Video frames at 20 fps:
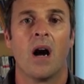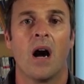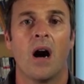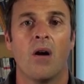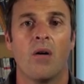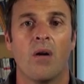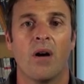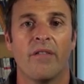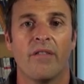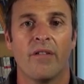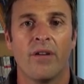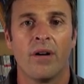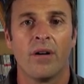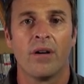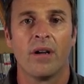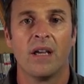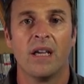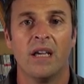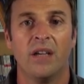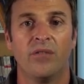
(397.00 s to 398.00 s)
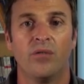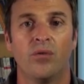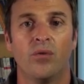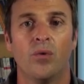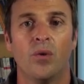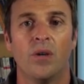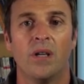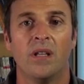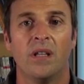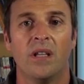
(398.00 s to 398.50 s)
However, if
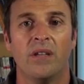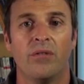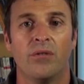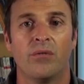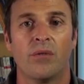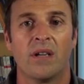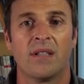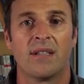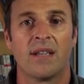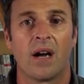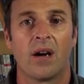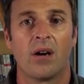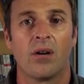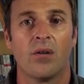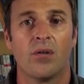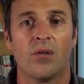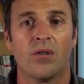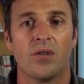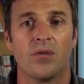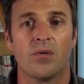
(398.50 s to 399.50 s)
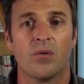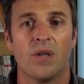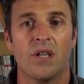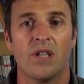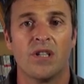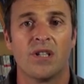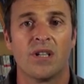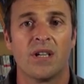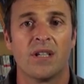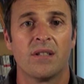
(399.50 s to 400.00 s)
two individuals are close to
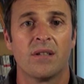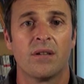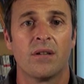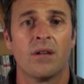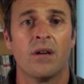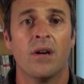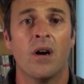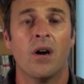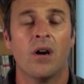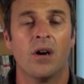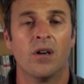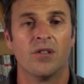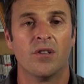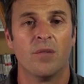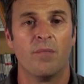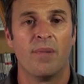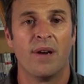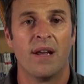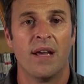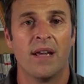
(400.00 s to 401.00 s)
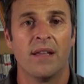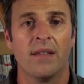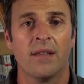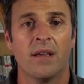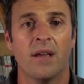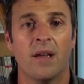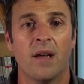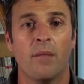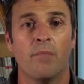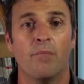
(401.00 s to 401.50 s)
each other on the
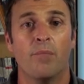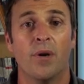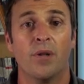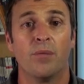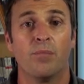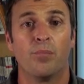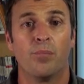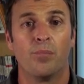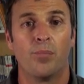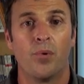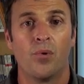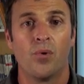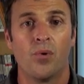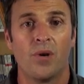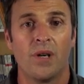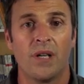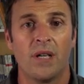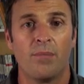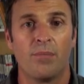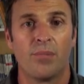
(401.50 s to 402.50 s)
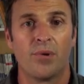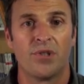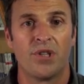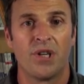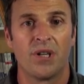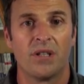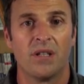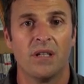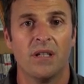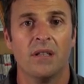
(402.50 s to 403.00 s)
plane, but poorly
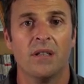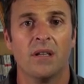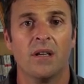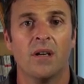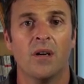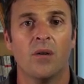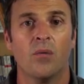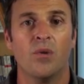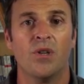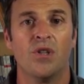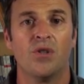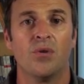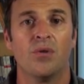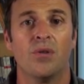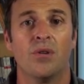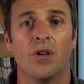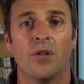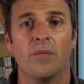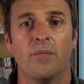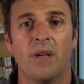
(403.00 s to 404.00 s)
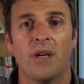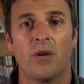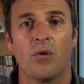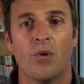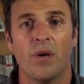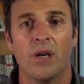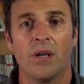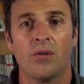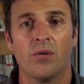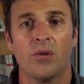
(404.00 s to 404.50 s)
projected, we should not be
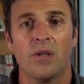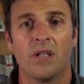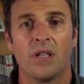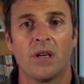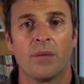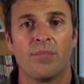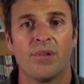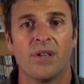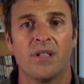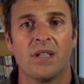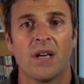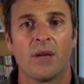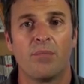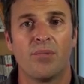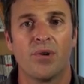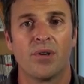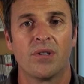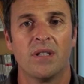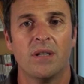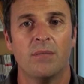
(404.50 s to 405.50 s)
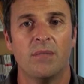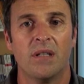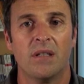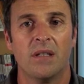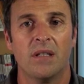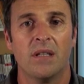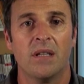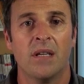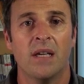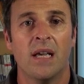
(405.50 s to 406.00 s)
quick to interpret their
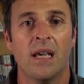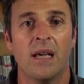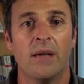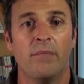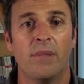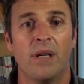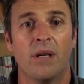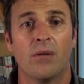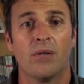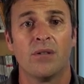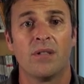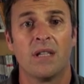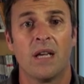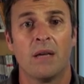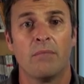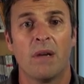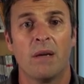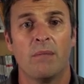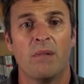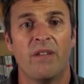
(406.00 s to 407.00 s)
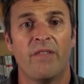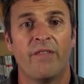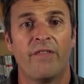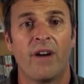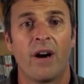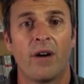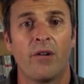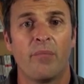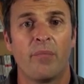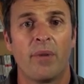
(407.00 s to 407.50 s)
proximity because they may be
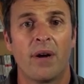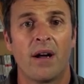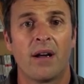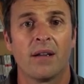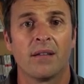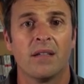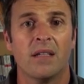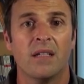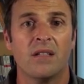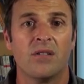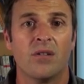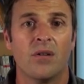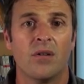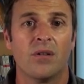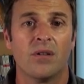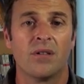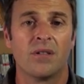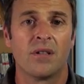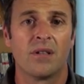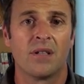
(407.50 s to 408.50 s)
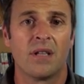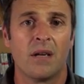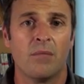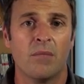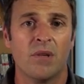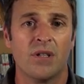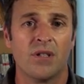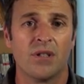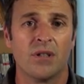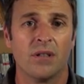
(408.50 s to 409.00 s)
far apart in the other
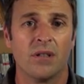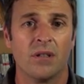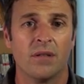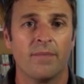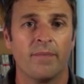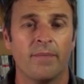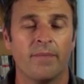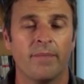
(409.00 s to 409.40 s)
dimension.